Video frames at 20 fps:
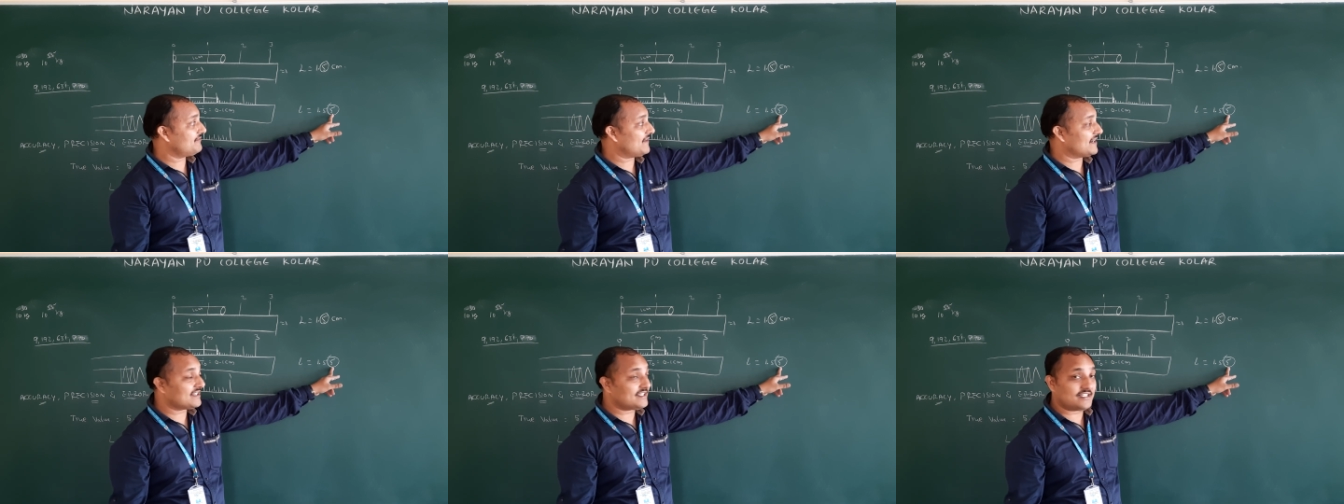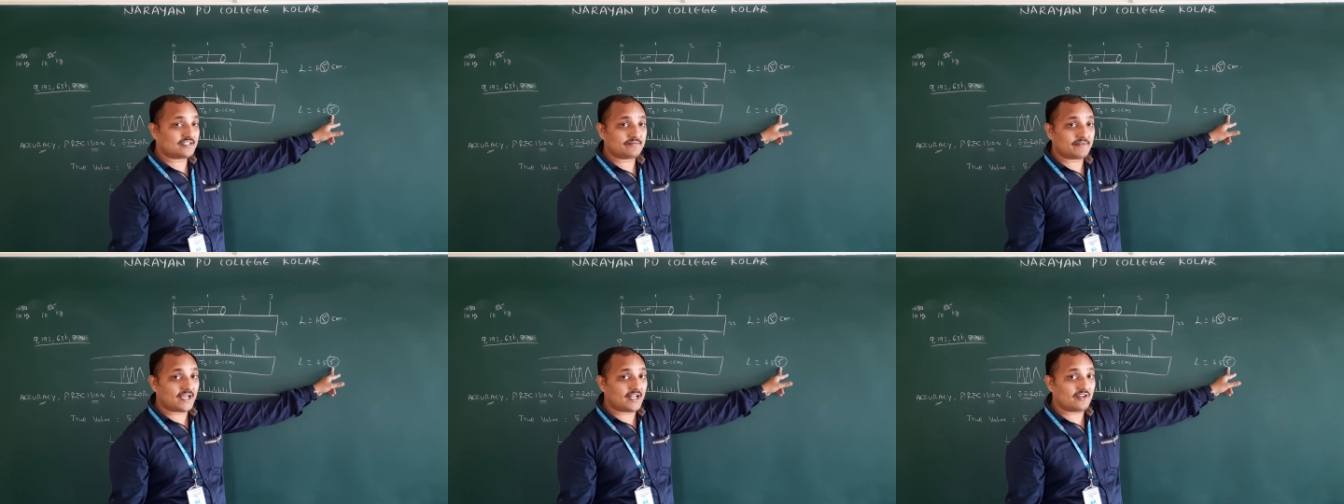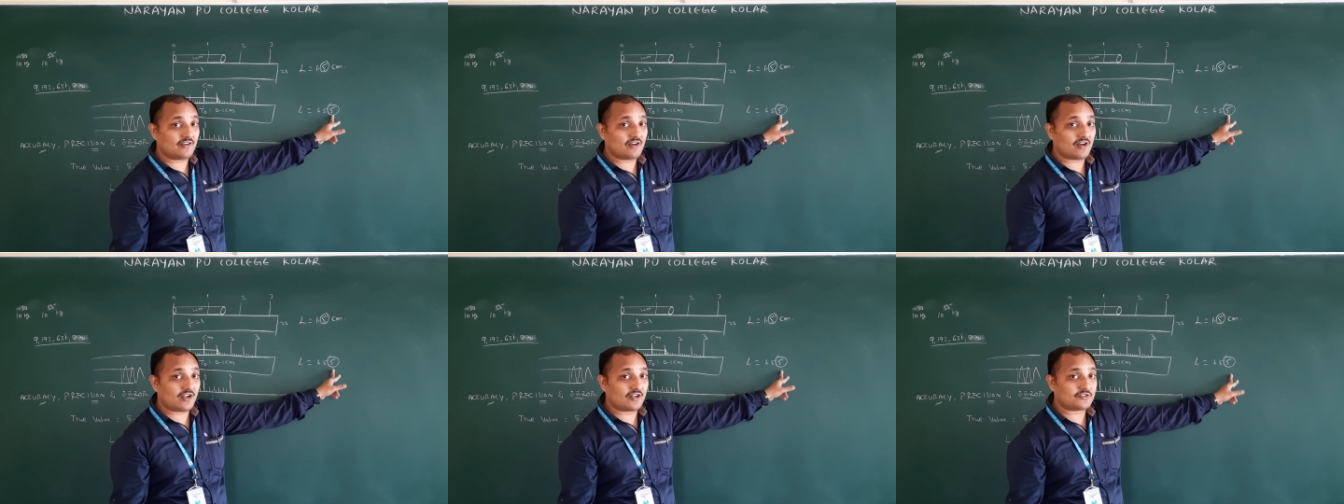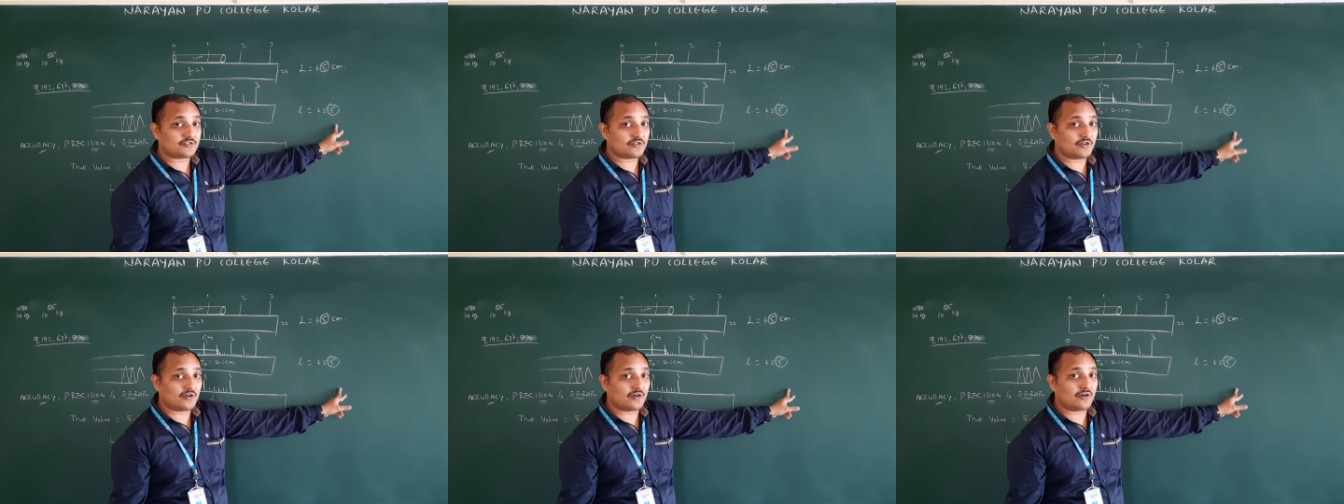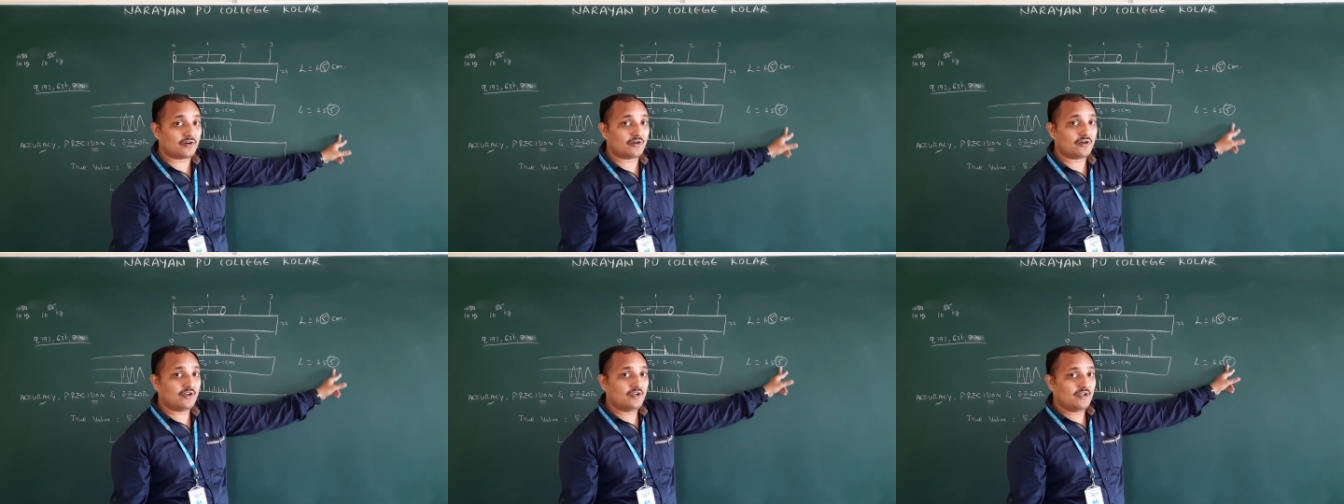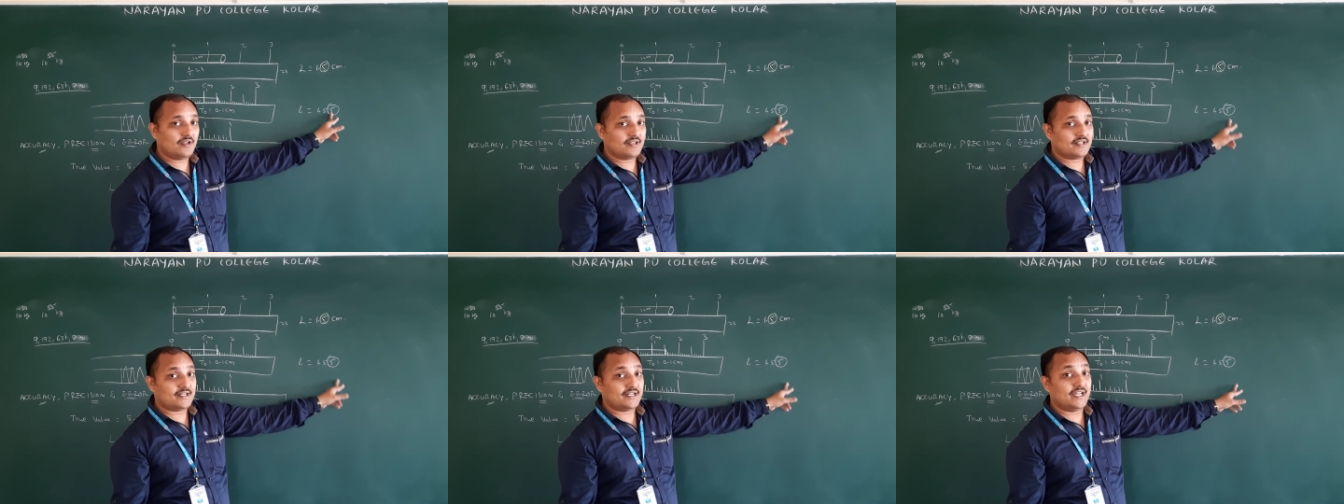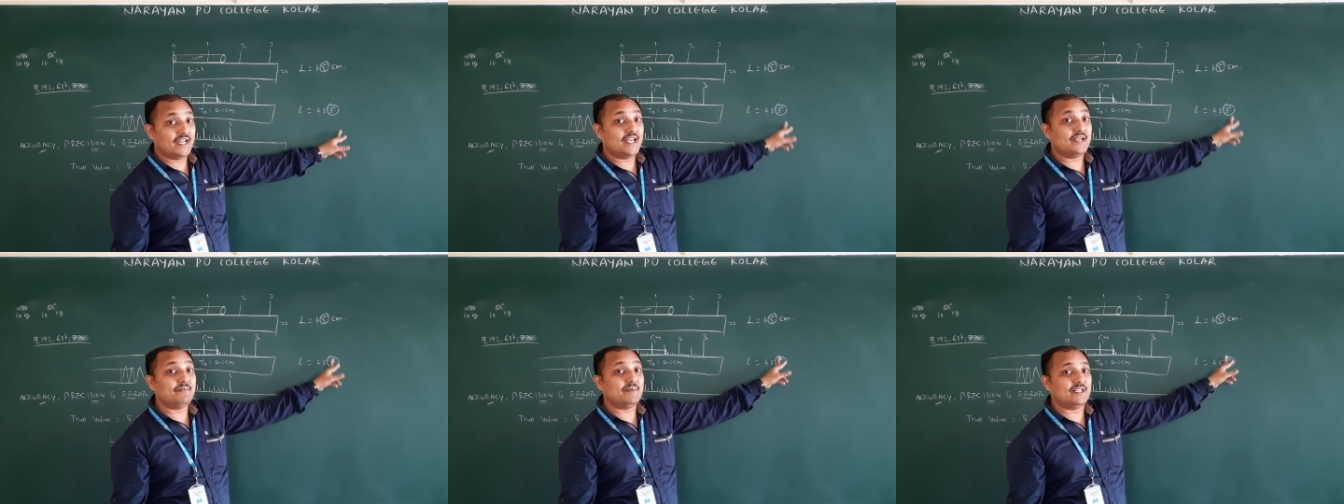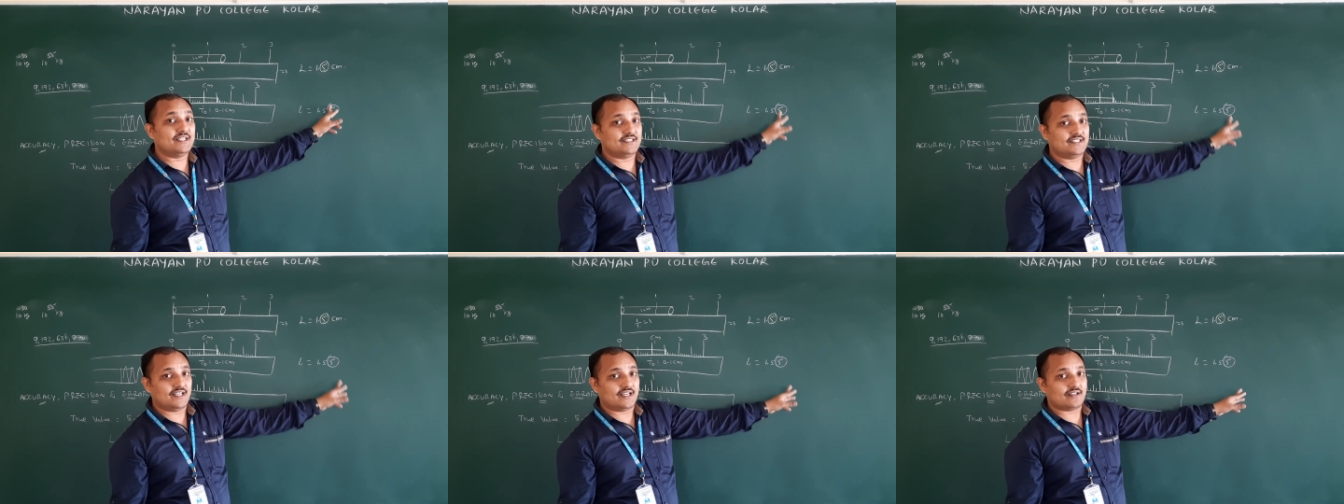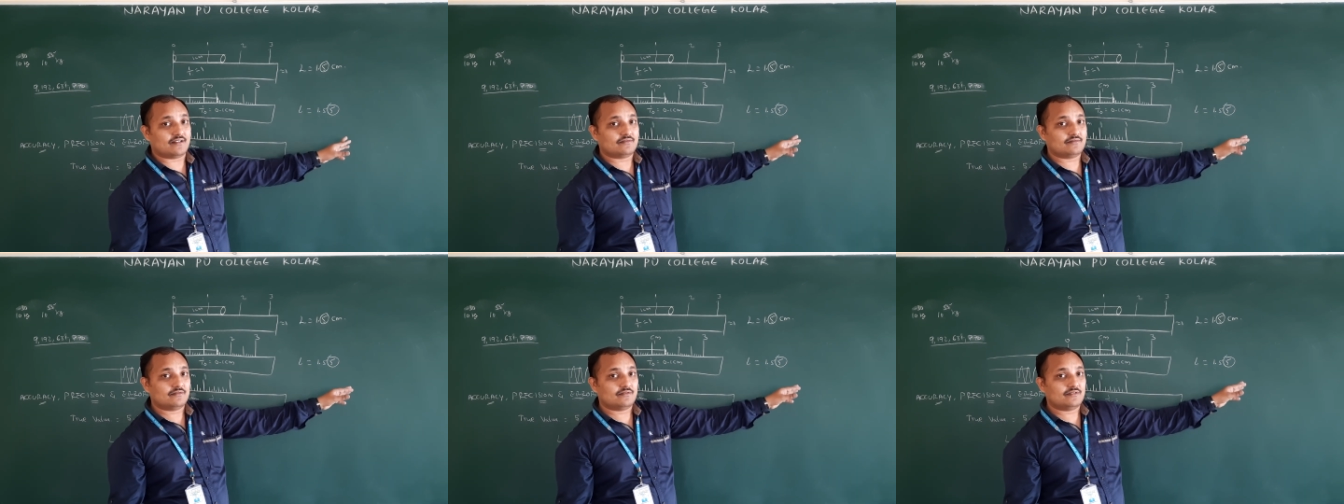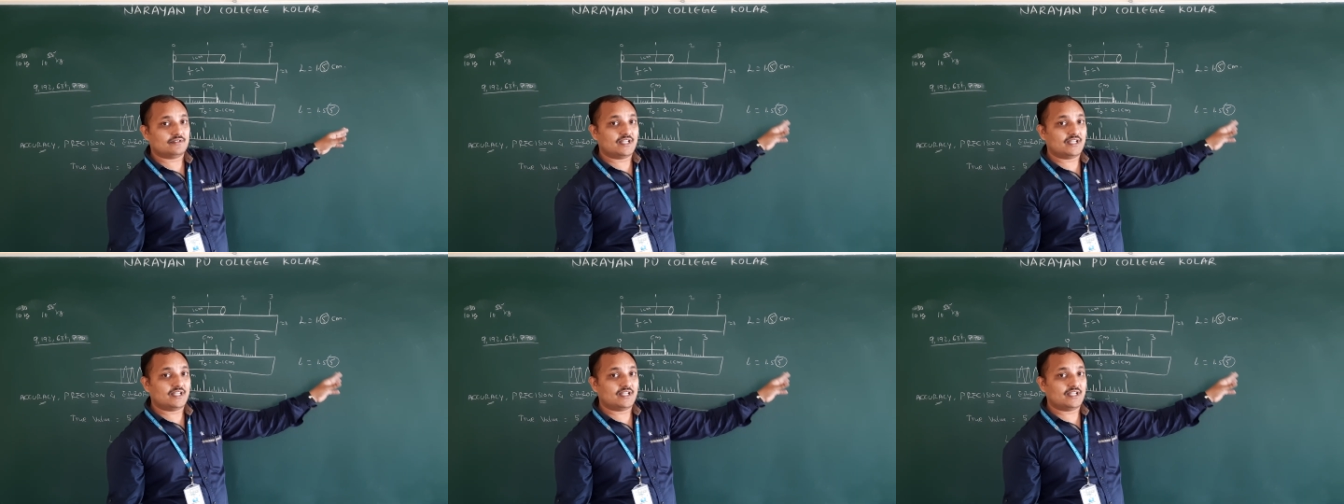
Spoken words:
For this value also name is there.